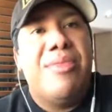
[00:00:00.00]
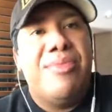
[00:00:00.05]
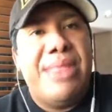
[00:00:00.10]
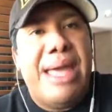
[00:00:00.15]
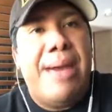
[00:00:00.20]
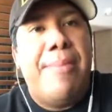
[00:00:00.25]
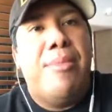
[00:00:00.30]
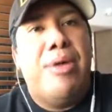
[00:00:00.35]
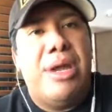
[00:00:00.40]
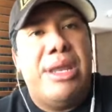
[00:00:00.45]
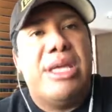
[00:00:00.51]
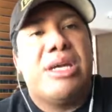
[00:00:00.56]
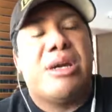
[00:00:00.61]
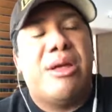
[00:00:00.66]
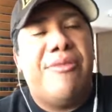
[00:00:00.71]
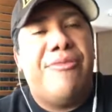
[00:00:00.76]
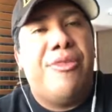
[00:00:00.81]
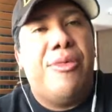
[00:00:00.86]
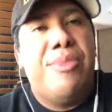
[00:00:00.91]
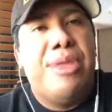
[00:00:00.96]
That money
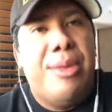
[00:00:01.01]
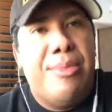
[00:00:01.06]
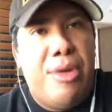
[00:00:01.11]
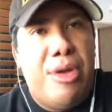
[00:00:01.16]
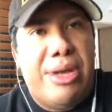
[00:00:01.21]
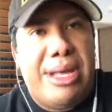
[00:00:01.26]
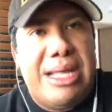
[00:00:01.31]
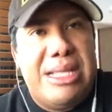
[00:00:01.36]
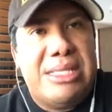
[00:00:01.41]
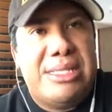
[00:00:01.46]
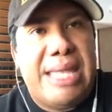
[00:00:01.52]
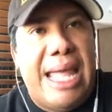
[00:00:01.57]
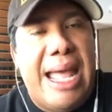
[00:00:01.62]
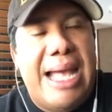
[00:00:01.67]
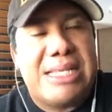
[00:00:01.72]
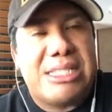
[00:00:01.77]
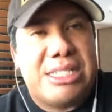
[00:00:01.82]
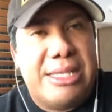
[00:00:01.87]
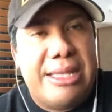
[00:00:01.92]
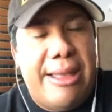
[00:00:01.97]
comes from the American
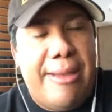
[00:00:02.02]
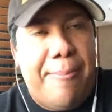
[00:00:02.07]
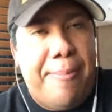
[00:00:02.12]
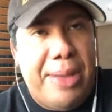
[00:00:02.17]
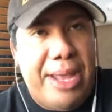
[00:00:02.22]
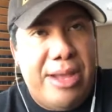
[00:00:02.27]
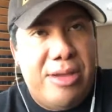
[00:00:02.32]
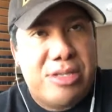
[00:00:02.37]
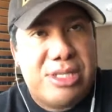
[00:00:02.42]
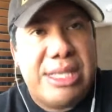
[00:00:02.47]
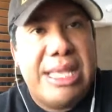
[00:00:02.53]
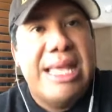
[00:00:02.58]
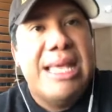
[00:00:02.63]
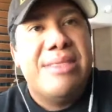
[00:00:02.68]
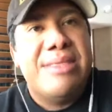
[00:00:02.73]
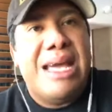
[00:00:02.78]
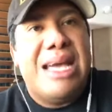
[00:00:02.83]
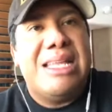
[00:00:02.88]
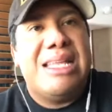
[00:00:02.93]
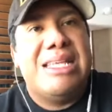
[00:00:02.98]
taxpayers.
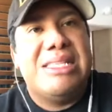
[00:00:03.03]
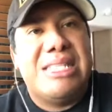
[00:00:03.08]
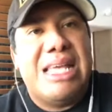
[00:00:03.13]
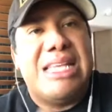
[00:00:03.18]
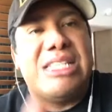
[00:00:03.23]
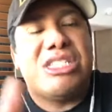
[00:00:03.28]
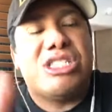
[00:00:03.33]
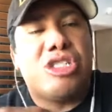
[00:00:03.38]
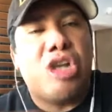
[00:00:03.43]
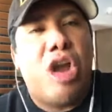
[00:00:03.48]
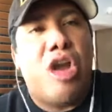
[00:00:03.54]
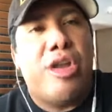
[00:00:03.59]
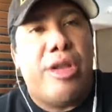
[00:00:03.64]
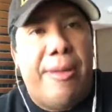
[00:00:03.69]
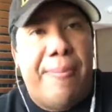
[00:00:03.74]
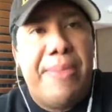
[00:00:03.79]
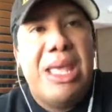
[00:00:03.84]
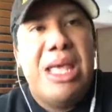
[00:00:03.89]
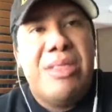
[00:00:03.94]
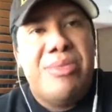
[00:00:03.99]
That is a startup.